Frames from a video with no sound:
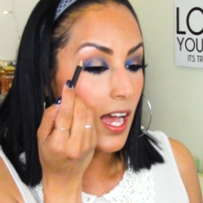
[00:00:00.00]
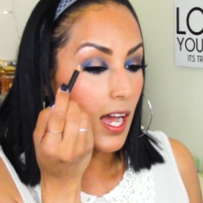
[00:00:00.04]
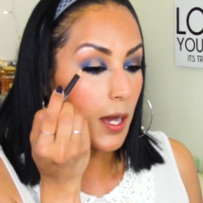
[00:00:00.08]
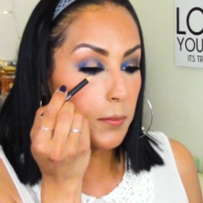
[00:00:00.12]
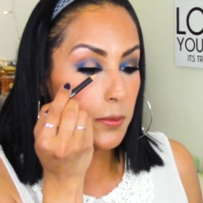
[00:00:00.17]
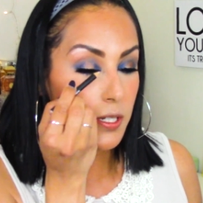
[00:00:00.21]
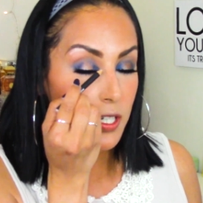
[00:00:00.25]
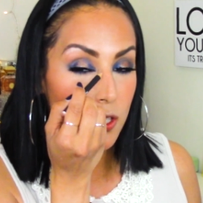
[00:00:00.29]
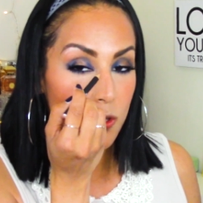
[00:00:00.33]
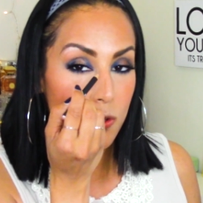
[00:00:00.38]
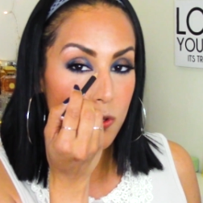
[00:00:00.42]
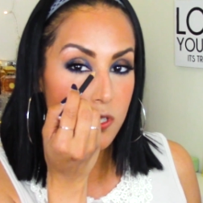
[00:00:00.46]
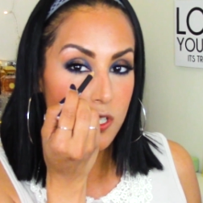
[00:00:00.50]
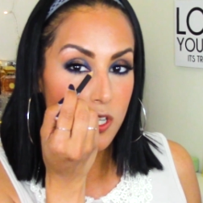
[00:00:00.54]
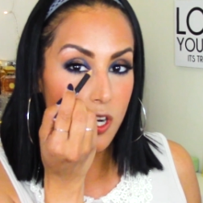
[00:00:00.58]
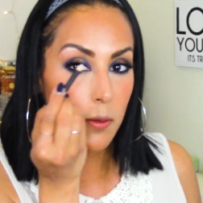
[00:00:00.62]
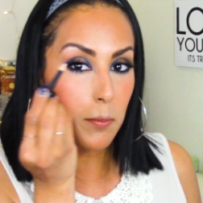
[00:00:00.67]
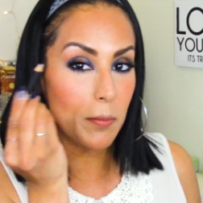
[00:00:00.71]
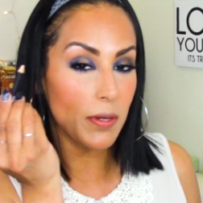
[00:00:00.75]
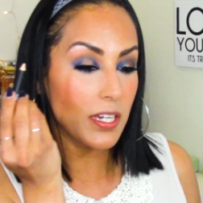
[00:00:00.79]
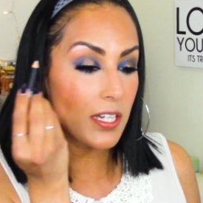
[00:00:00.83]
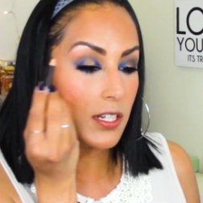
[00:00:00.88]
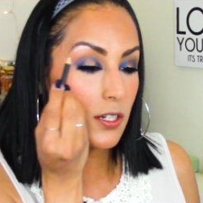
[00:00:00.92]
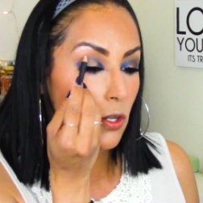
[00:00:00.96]
I'm going to use it
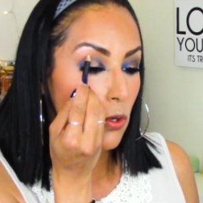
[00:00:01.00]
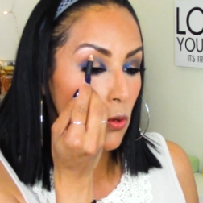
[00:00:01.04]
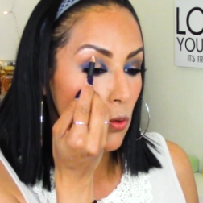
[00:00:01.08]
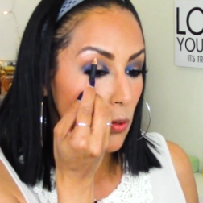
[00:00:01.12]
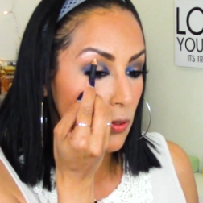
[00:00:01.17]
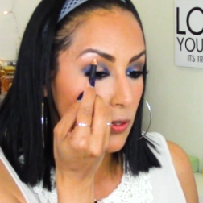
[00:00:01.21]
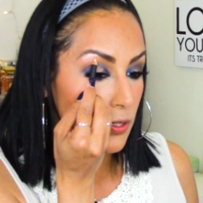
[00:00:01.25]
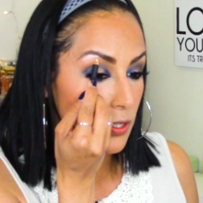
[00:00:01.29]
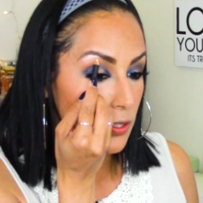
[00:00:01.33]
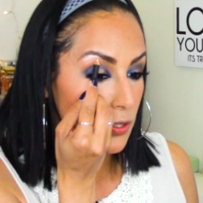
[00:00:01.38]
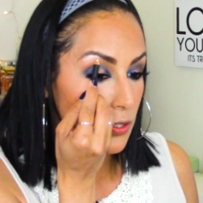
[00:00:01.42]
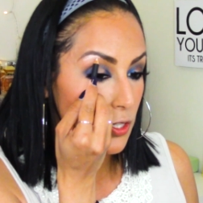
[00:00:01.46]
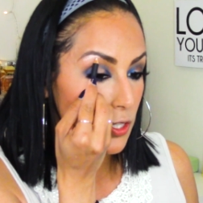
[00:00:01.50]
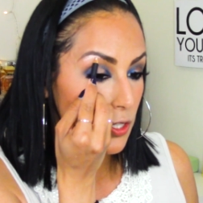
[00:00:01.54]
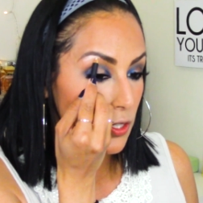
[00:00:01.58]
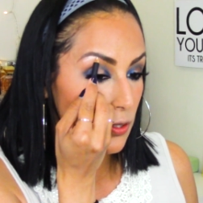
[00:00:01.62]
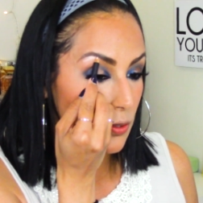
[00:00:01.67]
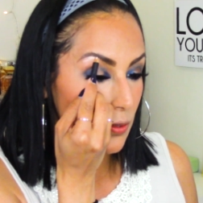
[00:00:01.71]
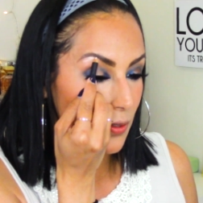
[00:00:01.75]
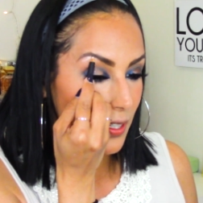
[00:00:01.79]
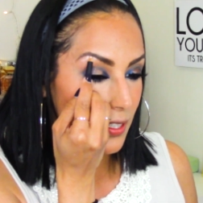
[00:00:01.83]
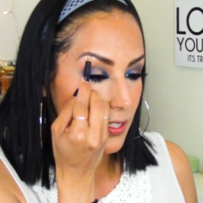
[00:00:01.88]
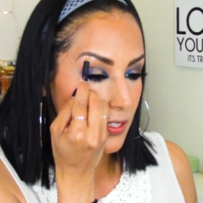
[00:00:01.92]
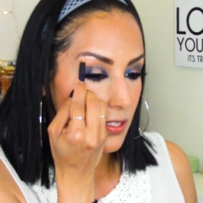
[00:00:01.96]
on my inner corner
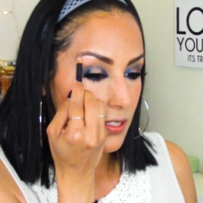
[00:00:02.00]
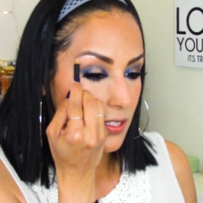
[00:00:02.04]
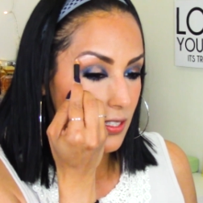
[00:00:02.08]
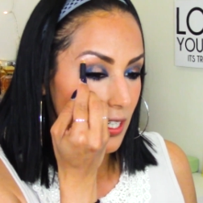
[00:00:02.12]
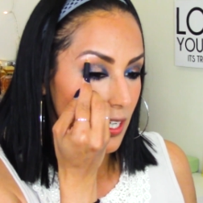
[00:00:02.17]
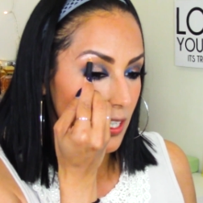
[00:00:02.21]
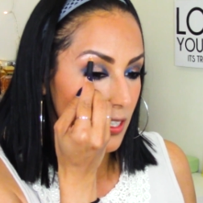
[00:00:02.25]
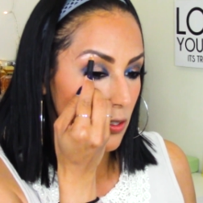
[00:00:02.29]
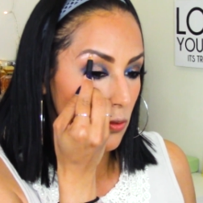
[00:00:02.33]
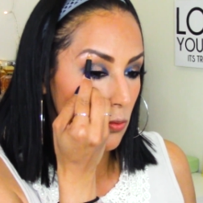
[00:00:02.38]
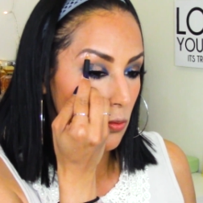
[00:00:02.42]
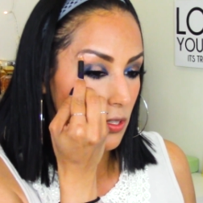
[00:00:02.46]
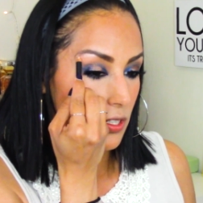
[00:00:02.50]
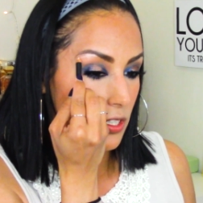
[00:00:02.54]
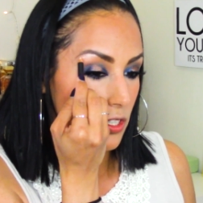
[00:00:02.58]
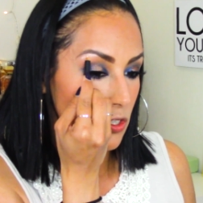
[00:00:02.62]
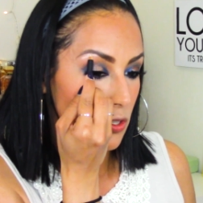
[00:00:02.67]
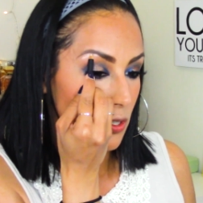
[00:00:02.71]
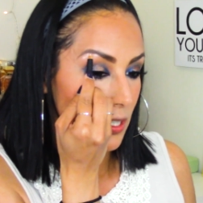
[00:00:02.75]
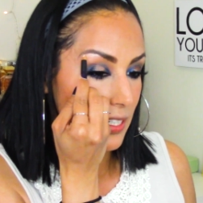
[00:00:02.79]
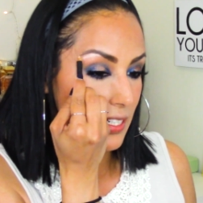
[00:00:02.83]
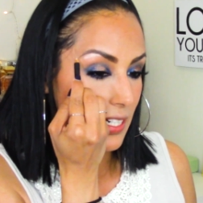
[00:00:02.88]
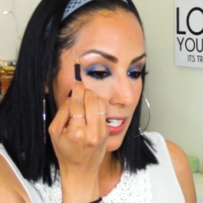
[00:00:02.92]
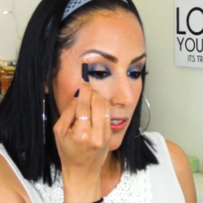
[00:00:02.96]
too. I just kind of want
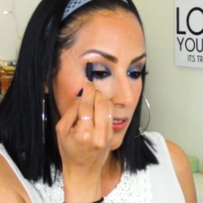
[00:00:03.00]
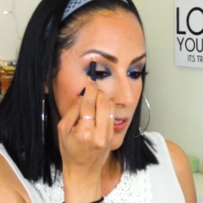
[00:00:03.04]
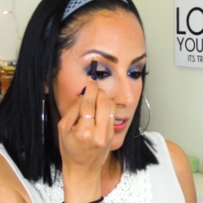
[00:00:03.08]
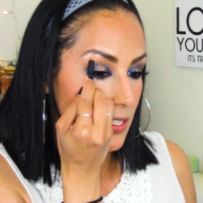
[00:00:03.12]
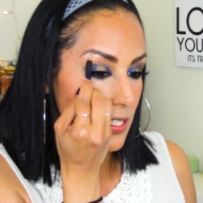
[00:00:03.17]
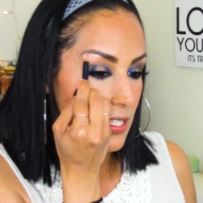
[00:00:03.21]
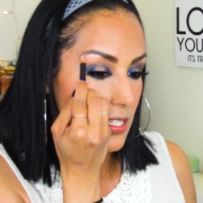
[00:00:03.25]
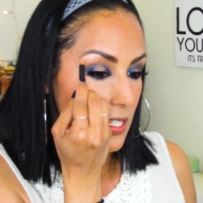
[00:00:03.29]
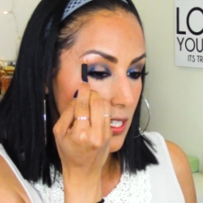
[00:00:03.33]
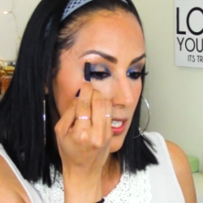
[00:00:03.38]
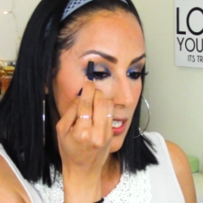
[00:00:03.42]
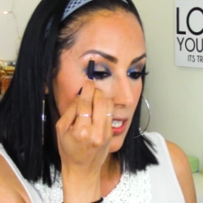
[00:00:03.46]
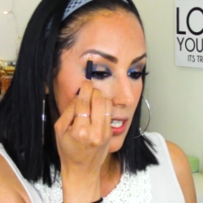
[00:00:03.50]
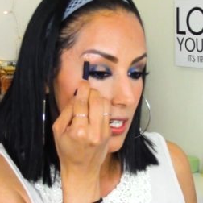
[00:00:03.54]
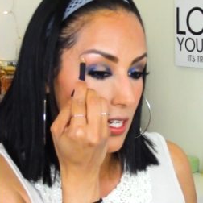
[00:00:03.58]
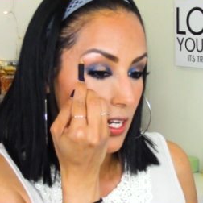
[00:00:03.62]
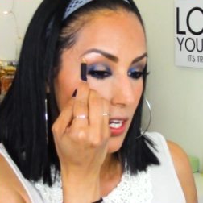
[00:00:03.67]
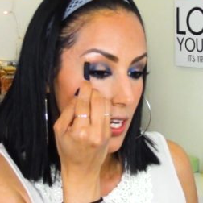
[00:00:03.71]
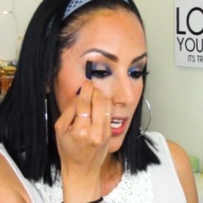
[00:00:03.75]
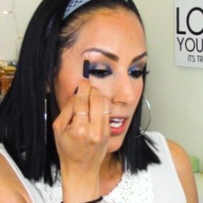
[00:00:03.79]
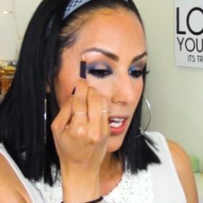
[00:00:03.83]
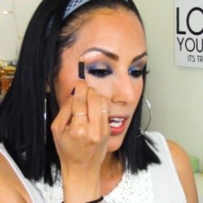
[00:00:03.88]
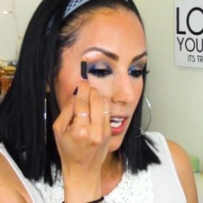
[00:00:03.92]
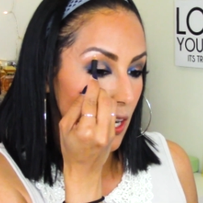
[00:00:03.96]
to try it out and see
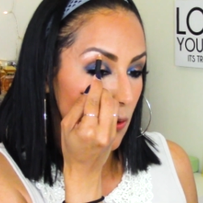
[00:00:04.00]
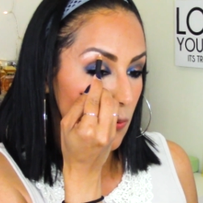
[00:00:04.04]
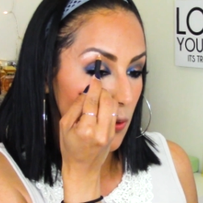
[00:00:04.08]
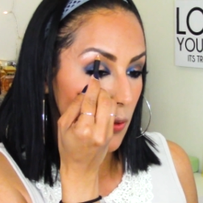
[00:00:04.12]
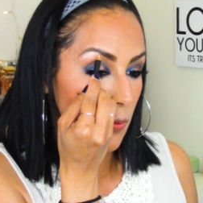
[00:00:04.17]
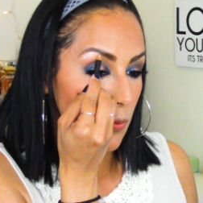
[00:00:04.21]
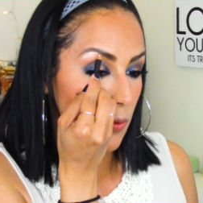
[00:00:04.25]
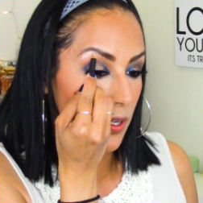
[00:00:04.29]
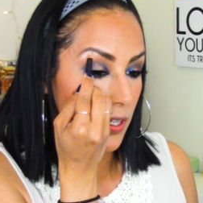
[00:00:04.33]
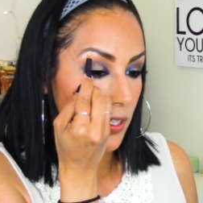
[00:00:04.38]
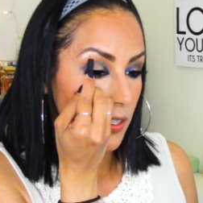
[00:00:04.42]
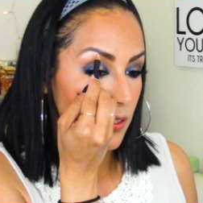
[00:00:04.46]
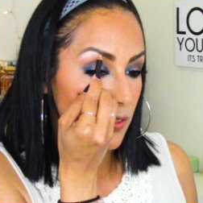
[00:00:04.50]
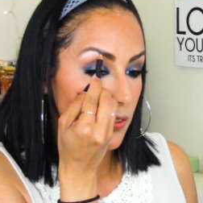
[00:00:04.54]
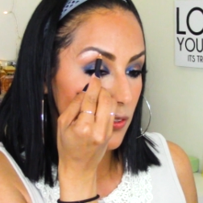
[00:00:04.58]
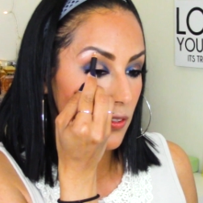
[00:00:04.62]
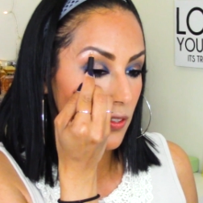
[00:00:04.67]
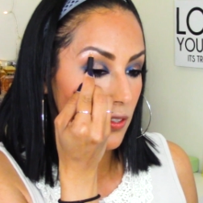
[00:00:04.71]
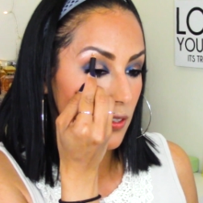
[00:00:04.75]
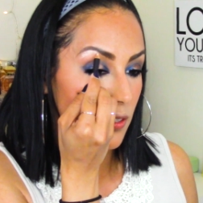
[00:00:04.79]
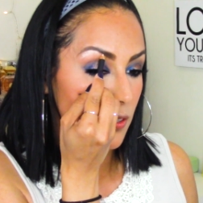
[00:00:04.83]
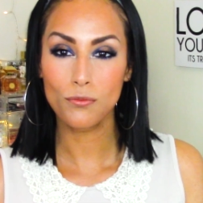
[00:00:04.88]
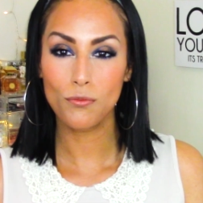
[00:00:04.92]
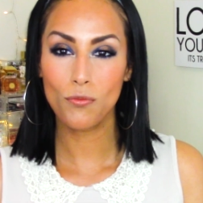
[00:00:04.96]
how it works.